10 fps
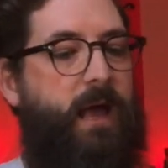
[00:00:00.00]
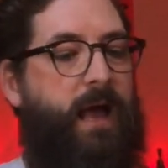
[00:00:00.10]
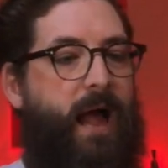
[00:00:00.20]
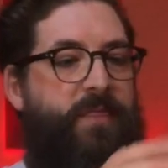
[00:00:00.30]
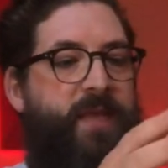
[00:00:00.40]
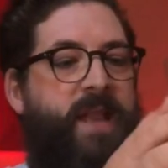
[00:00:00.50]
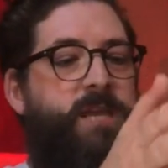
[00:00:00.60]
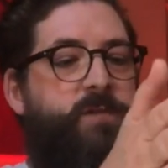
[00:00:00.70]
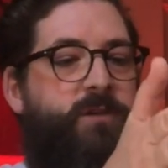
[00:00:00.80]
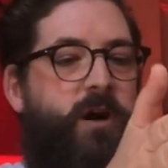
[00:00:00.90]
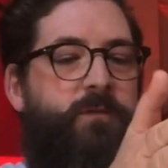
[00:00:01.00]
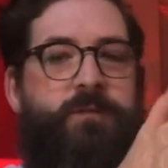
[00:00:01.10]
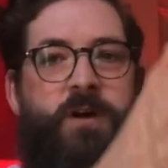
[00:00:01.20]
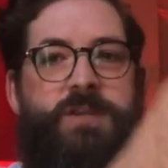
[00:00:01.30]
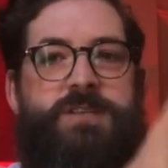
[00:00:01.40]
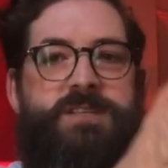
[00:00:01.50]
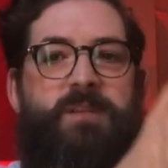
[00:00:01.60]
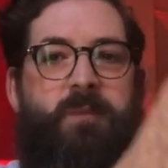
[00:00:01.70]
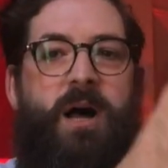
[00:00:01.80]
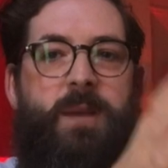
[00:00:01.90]
And then you've got versions of
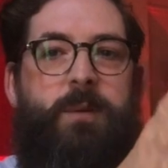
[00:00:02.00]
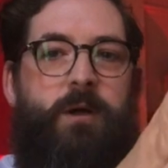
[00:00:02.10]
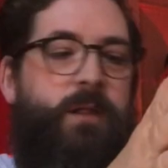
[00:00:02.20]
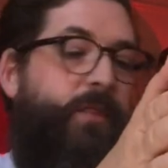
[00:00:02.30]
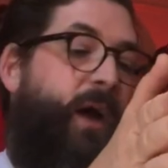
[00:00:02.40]
the Bible